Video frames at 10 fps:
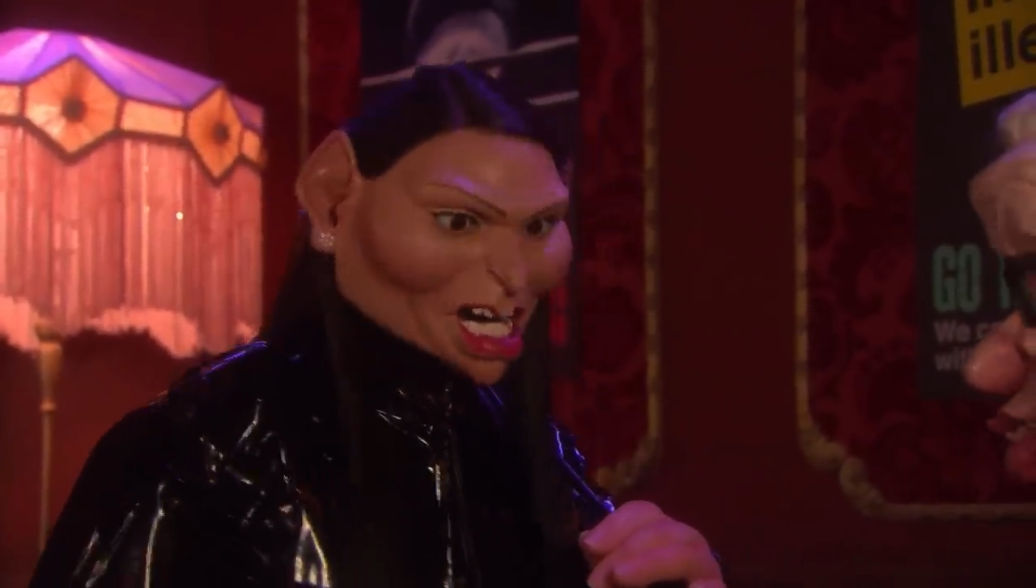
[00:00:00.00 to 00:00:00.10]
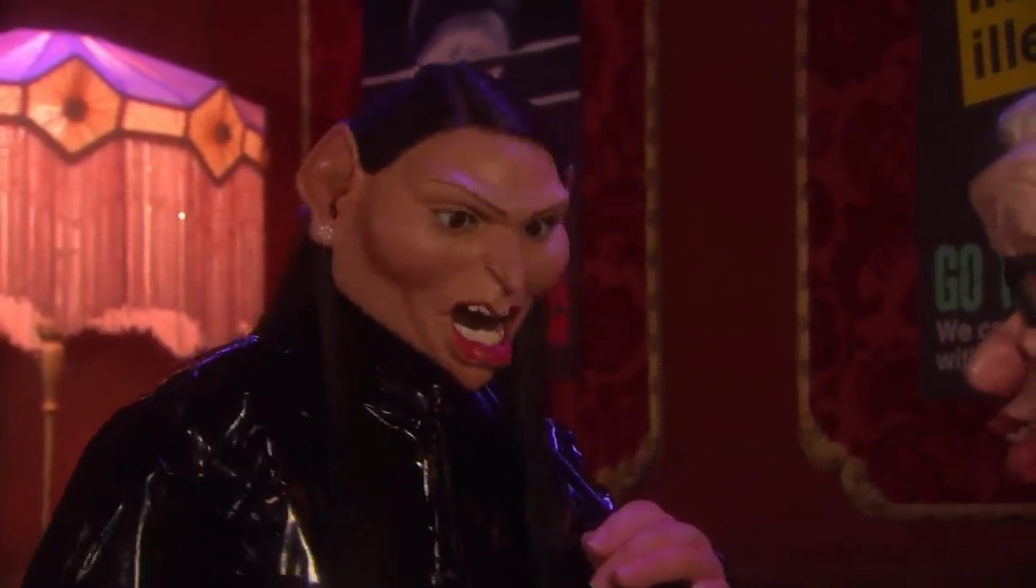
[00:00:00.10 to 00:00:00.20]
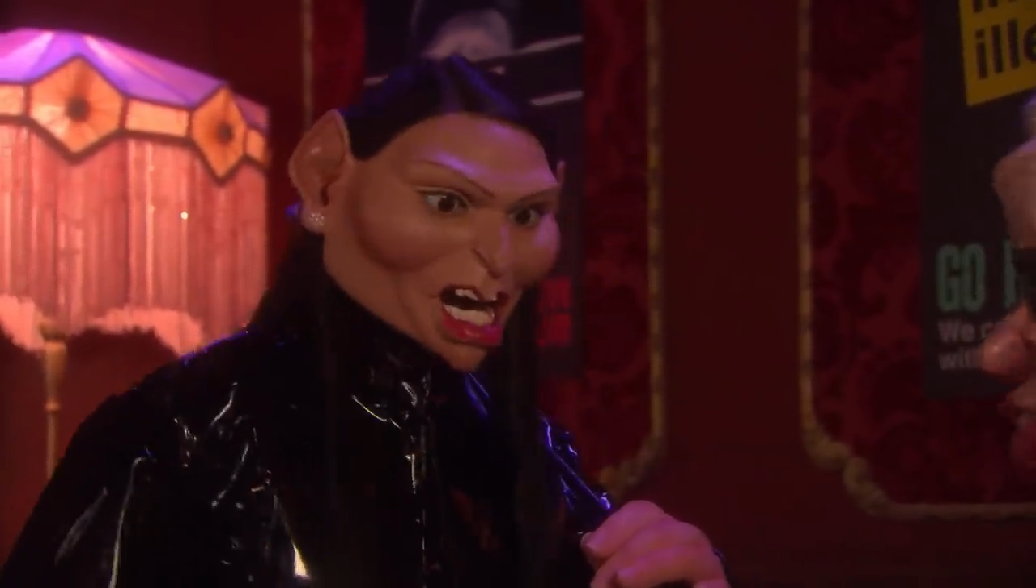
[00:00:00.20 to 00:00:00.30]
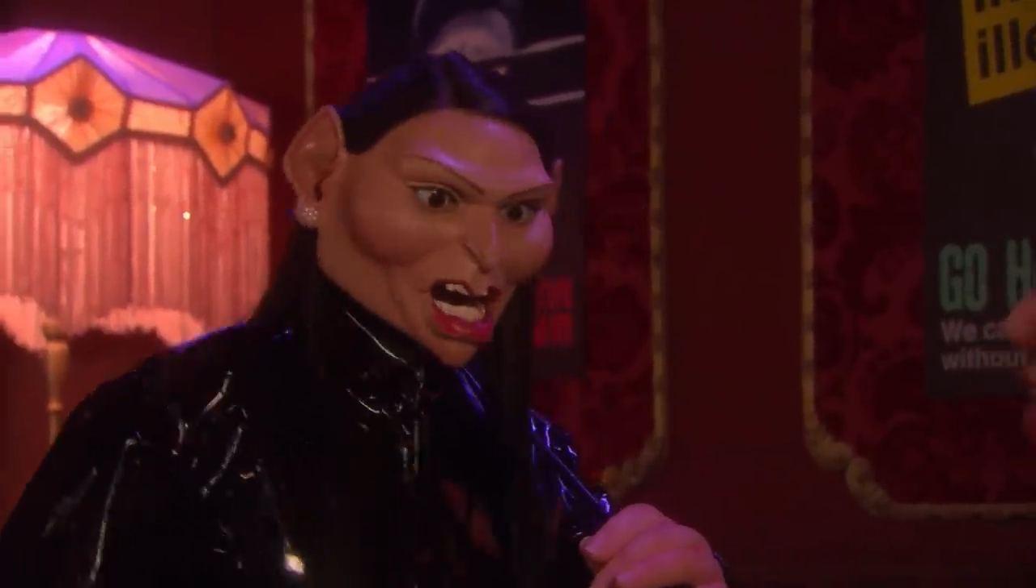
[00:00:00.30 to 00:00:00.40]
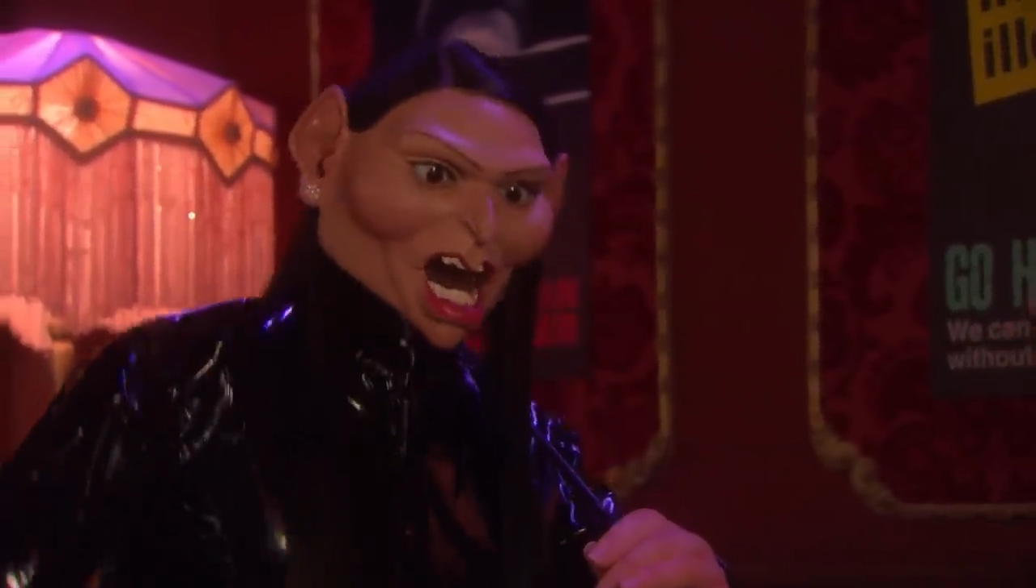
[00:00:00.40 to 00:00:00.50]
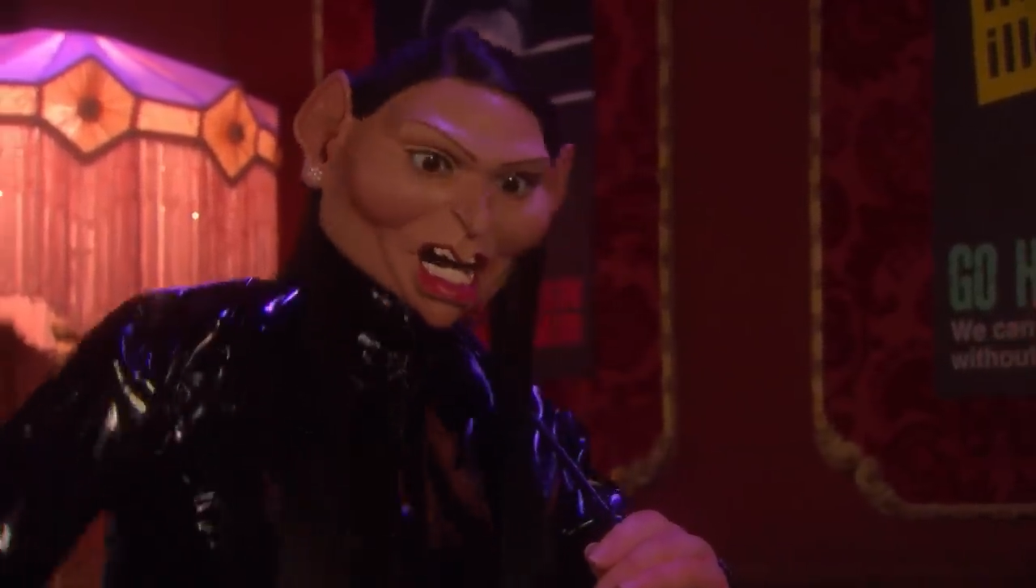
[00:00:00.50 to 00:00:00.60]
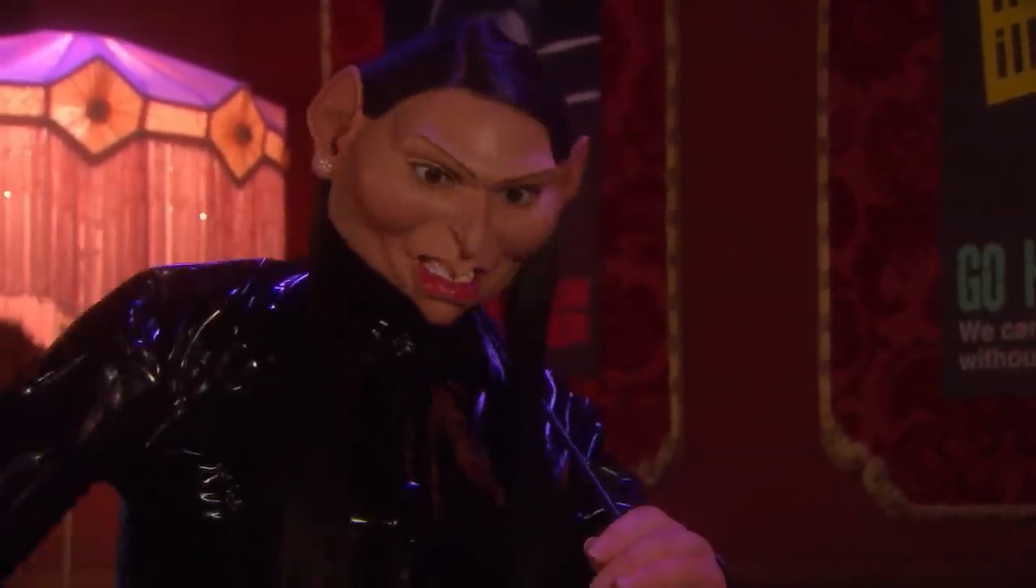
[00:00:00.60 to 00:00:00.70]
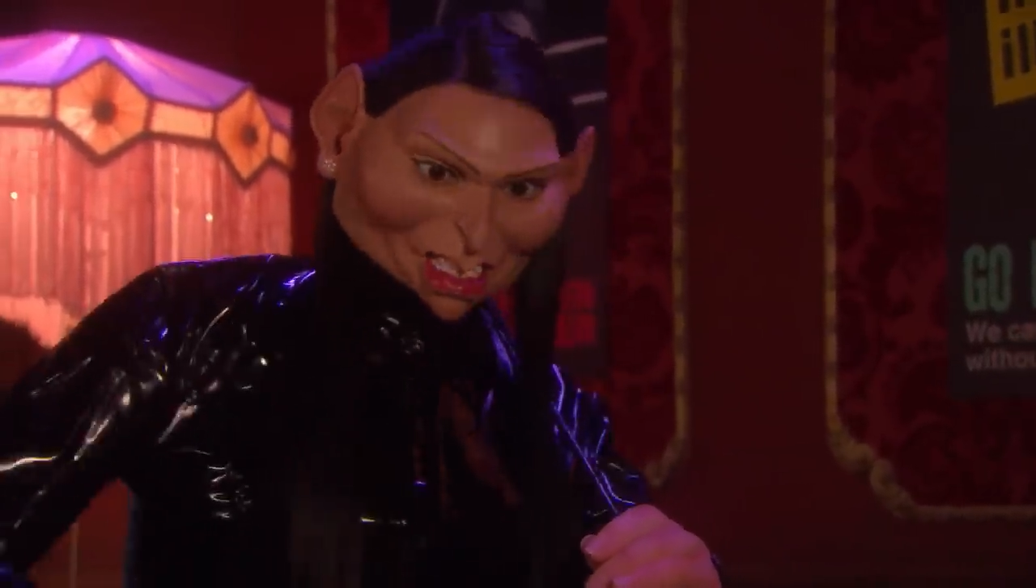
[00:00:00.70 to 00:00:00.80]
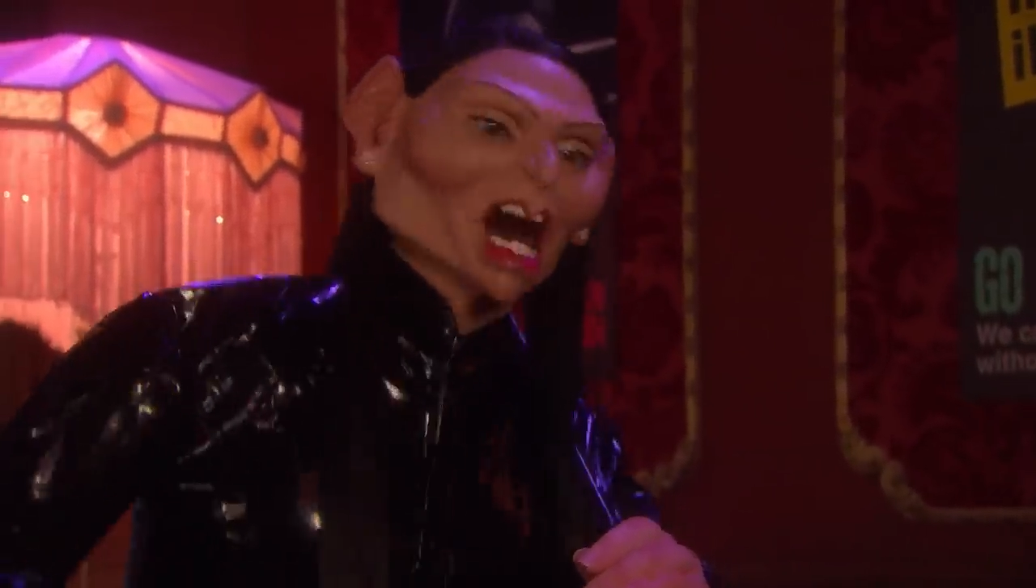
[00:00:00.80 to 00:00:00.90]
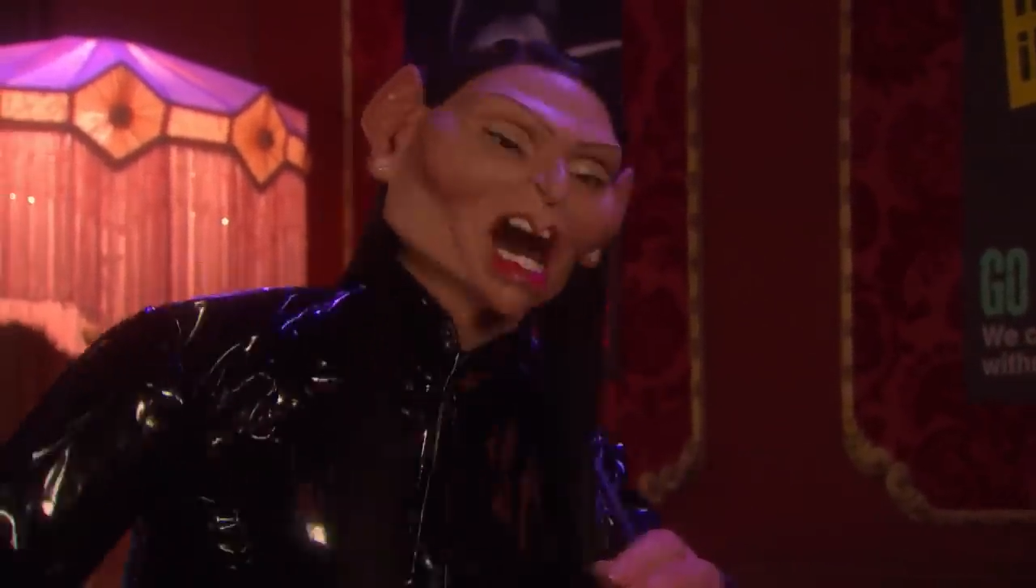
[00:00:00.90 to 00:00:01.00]
babies,
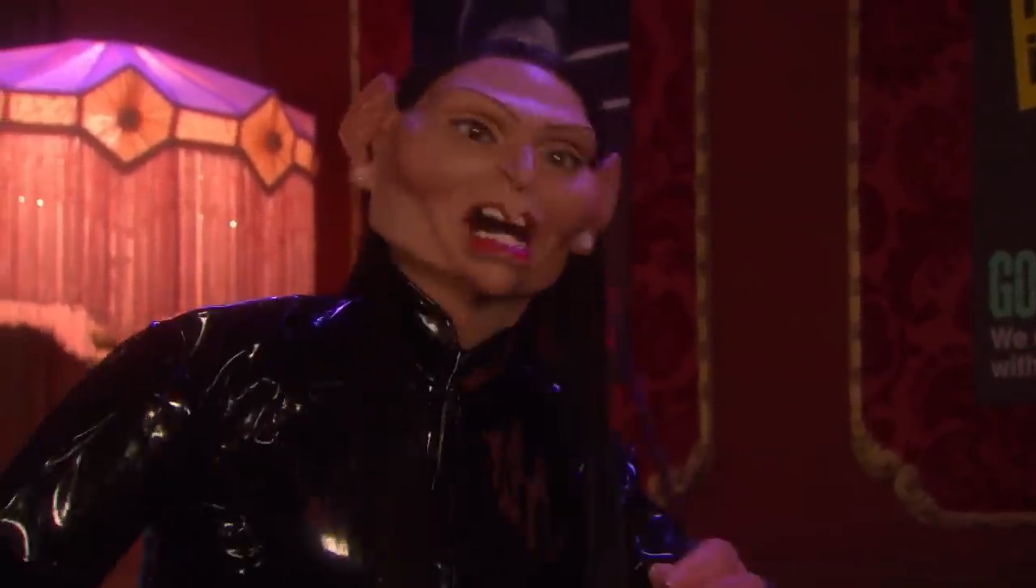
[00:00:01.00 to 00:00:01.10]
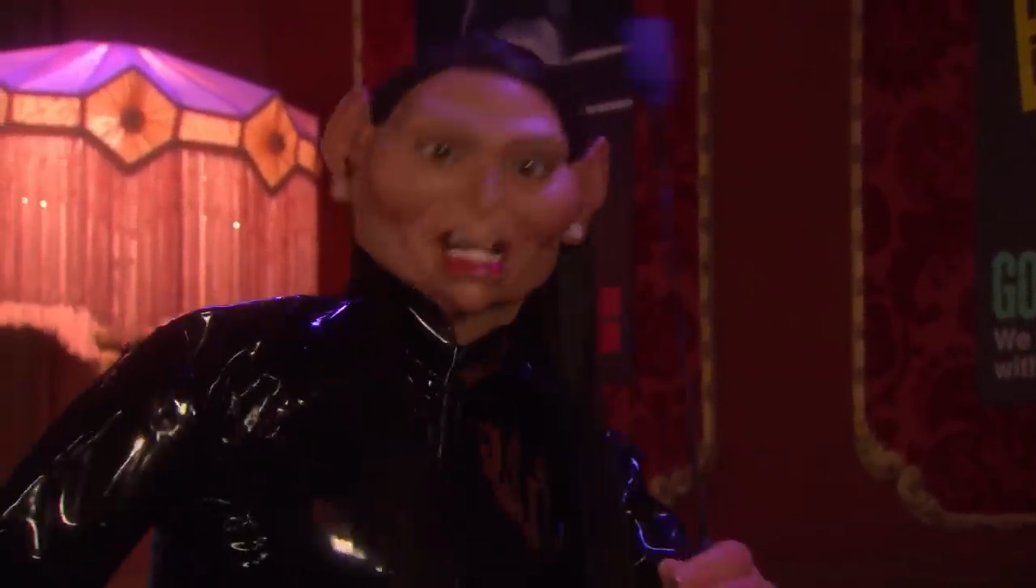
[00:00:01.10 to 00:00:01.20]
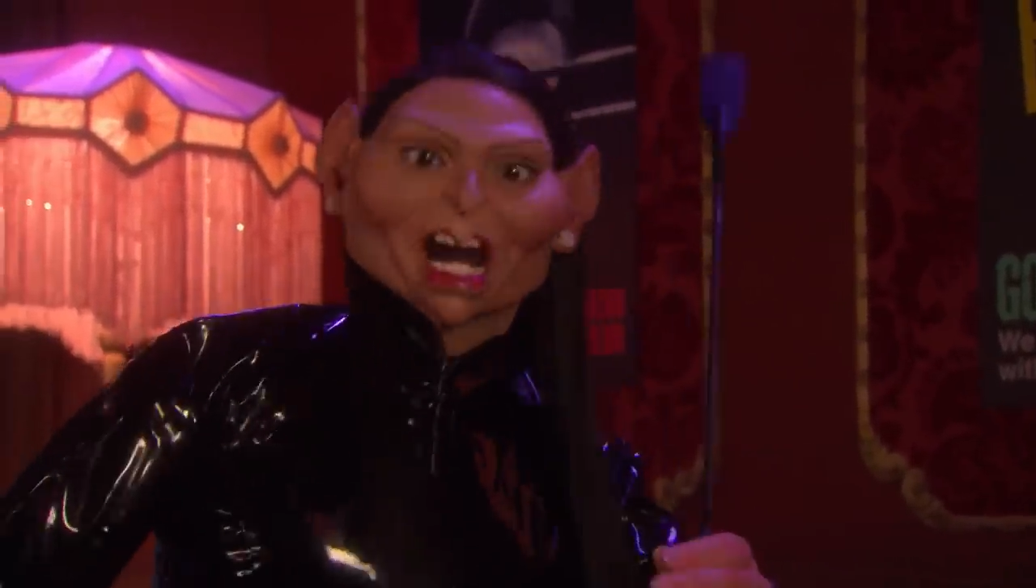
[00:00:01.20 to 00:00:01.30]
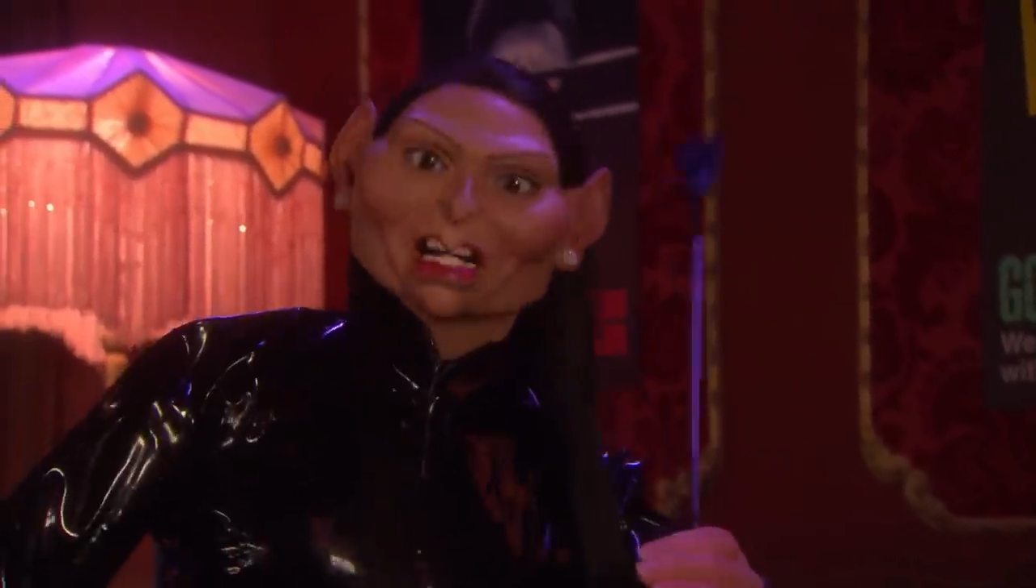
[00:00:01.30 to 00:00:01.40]
they should have